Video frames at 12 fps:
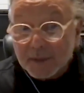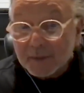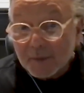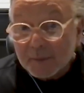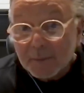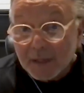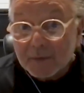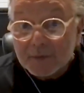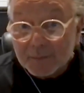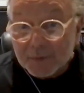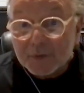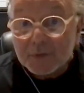By the way,
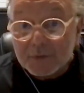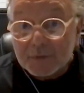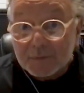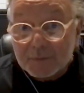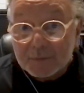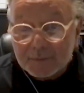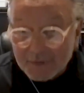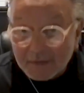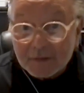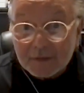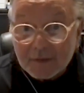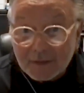batteries produce
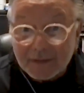nice,